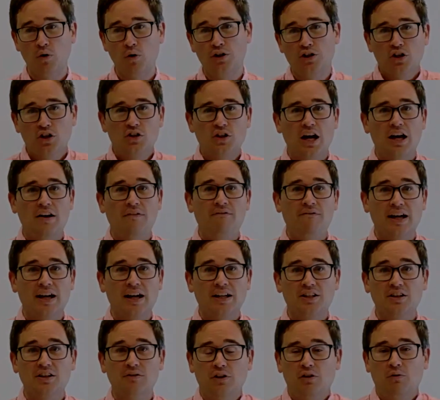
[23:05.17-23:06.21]
which is
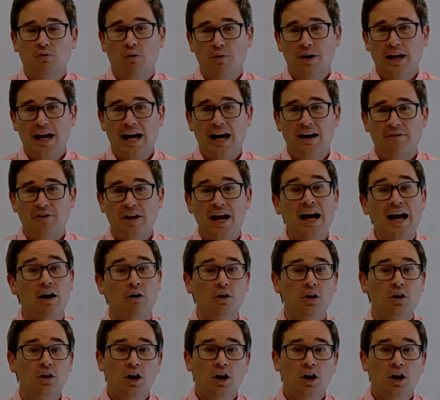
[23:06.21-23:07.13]
effectively what we have now,